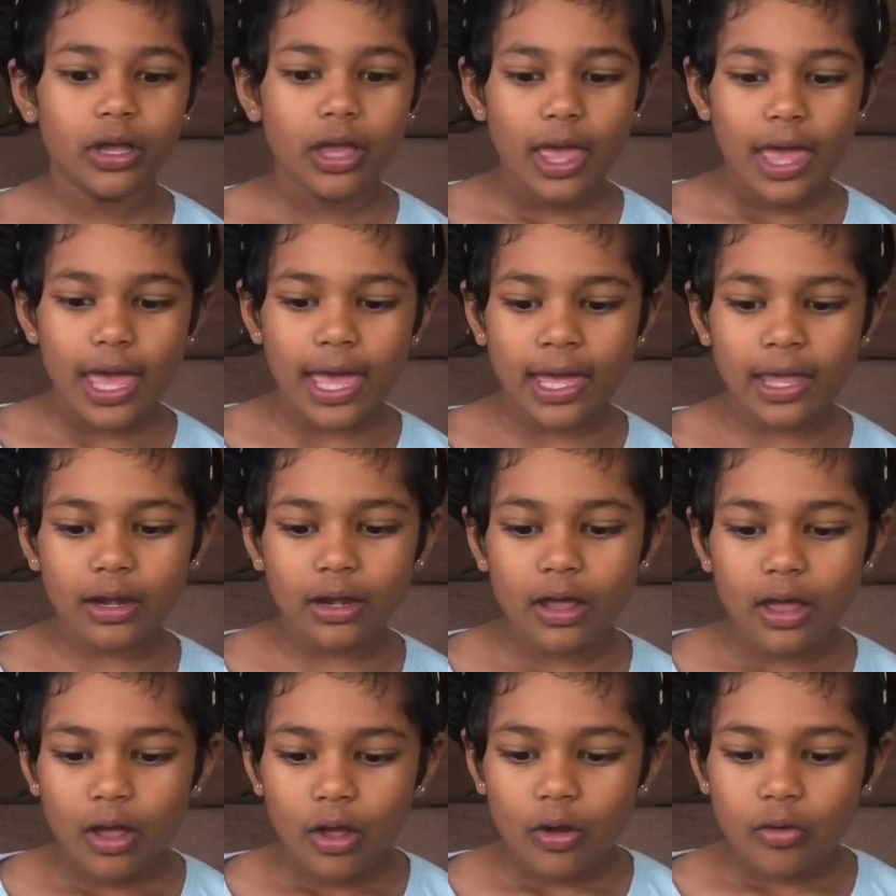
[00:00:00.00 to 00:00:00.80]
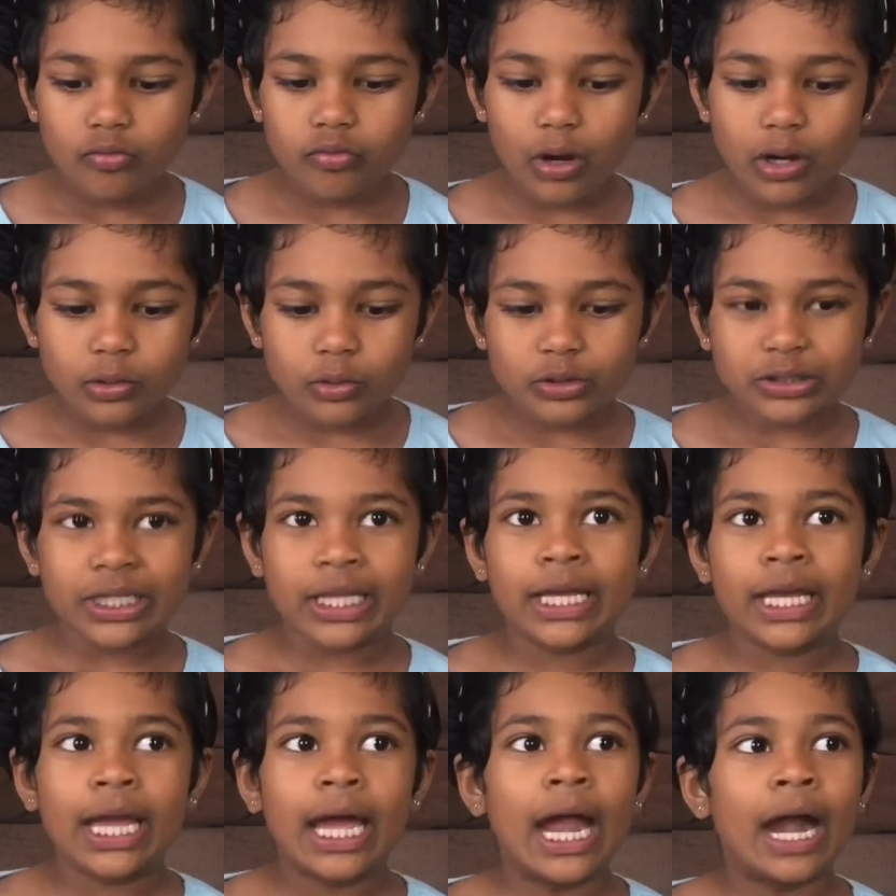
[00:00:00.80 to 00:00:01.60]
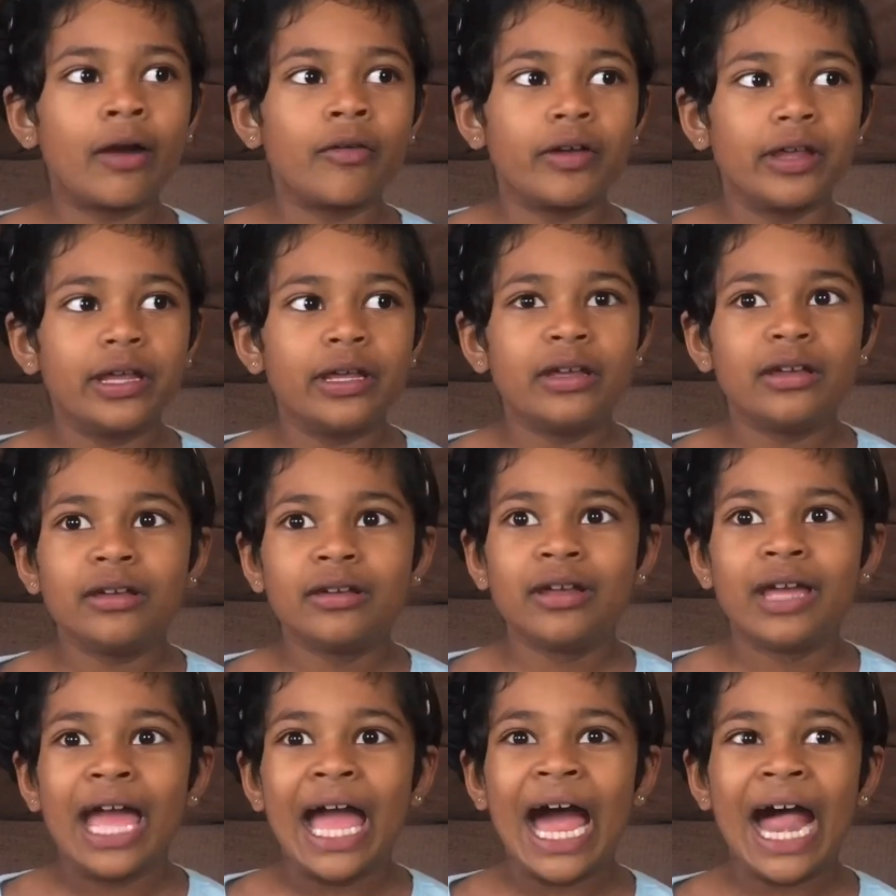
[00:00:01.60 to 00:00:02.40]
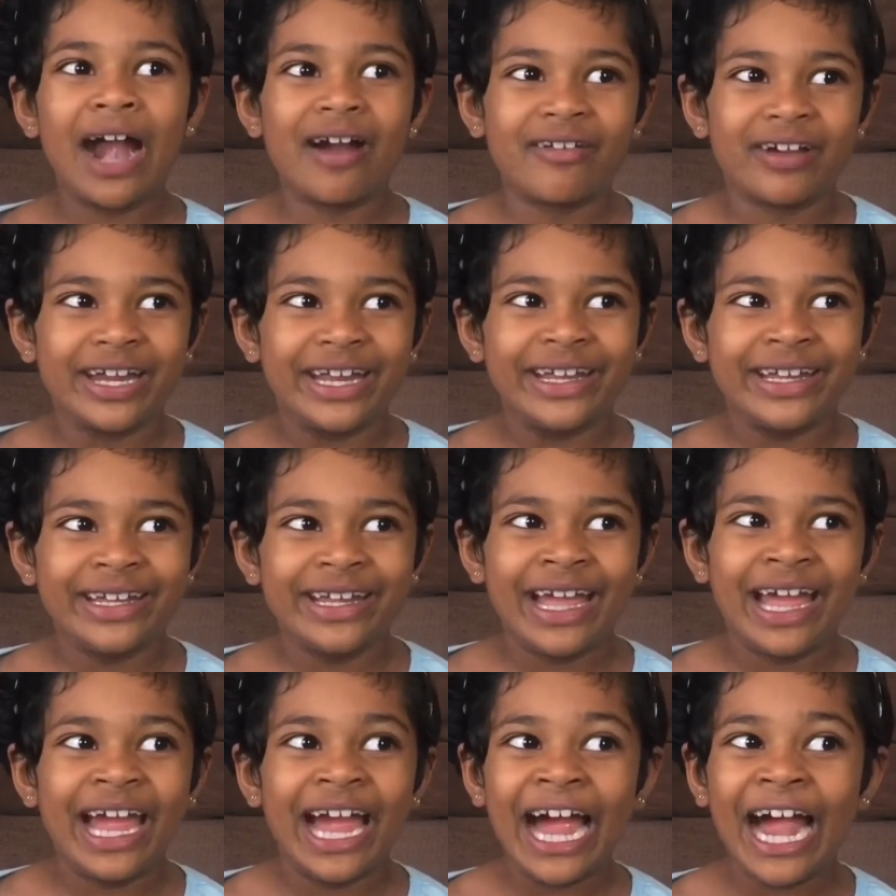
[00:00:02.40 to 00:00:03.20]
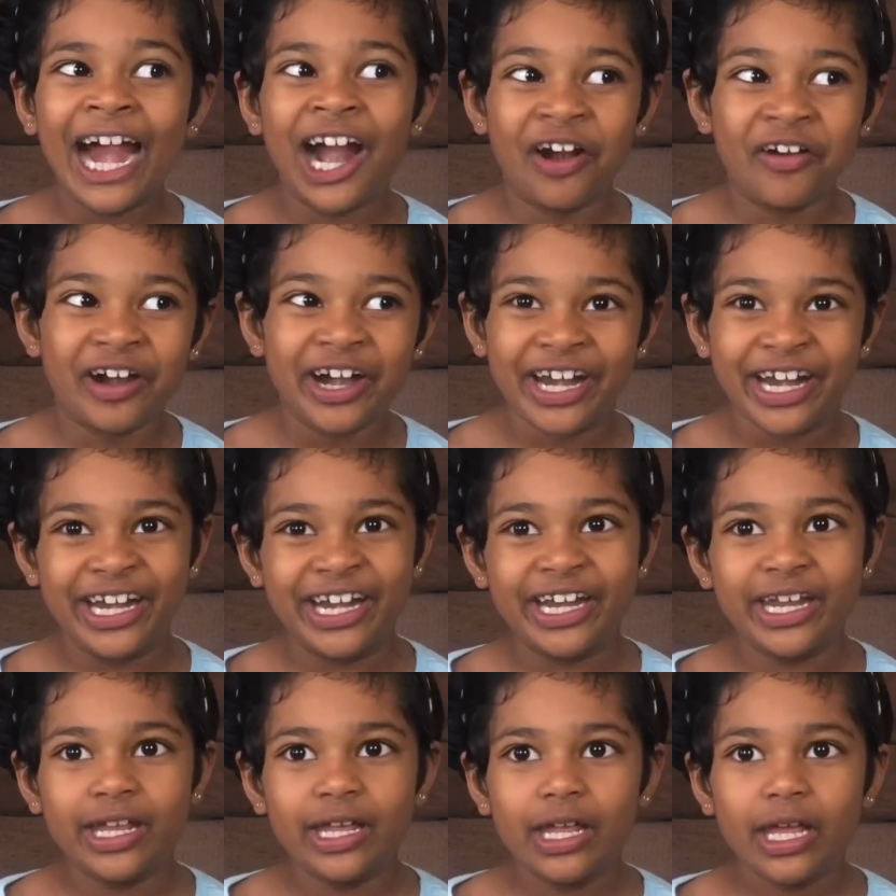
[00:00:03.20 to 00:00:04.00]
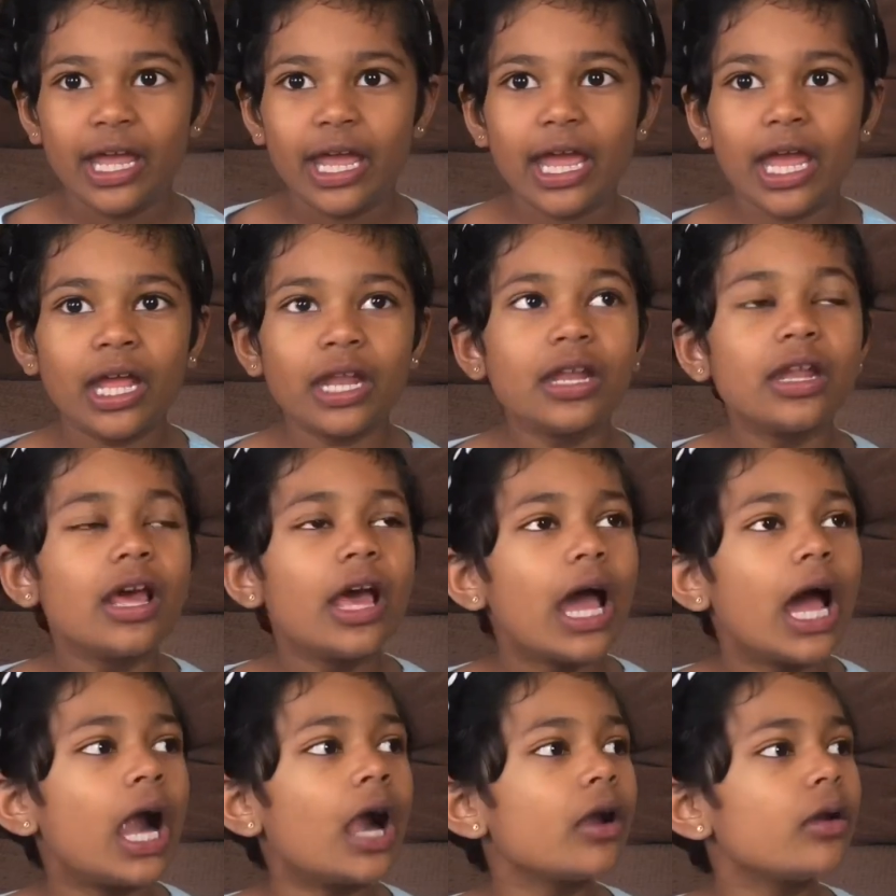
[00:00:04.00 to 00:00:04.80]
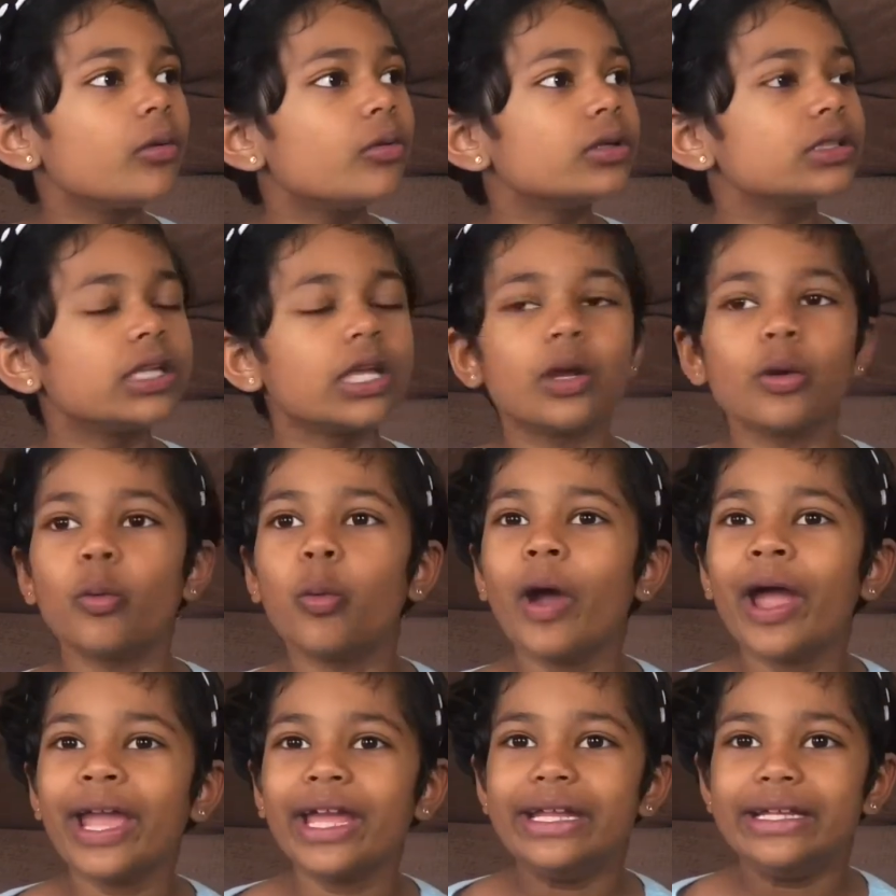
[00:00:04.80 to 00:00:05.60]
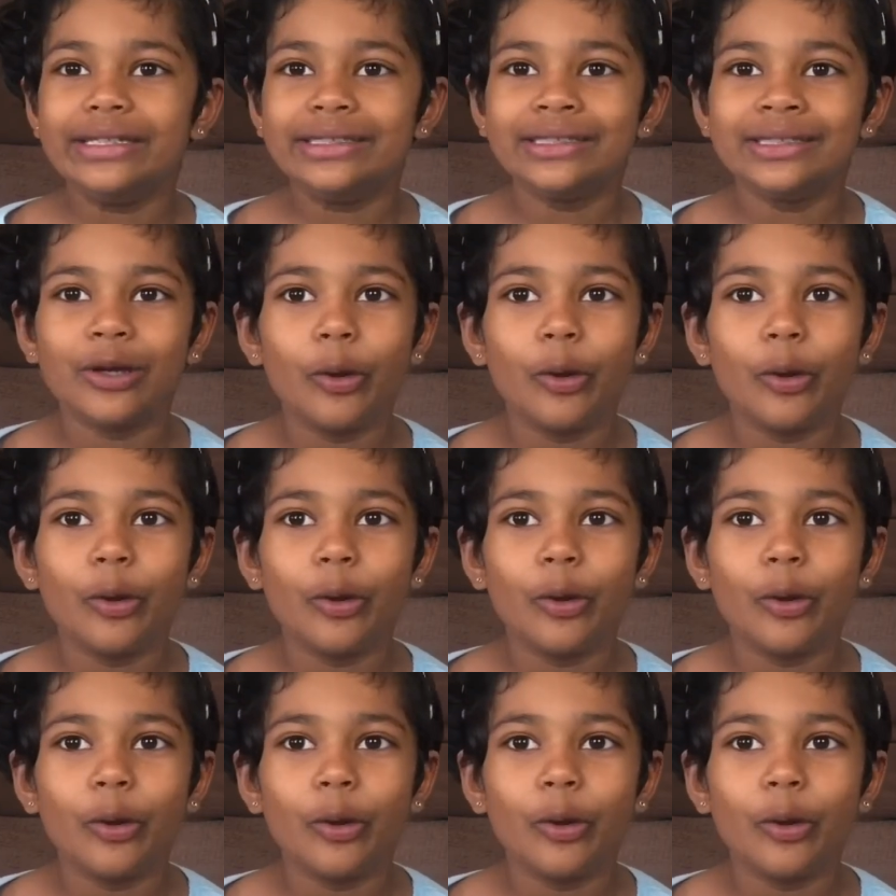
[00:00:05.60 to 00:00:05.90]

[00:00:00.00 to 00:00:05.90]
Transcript: And Ron was like, Harry, Harry, Harry. And Harry was like, wait.